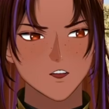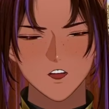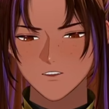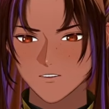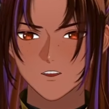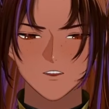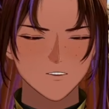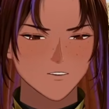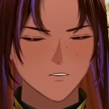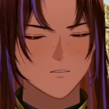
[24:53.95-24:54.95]
a
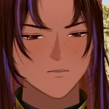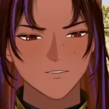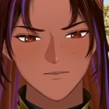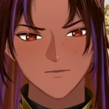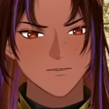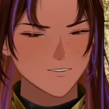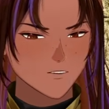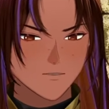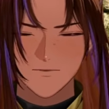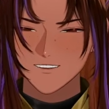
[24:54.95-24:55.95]
4th-story building
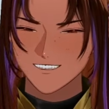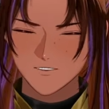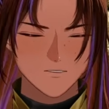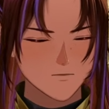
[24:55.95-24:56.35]
with this,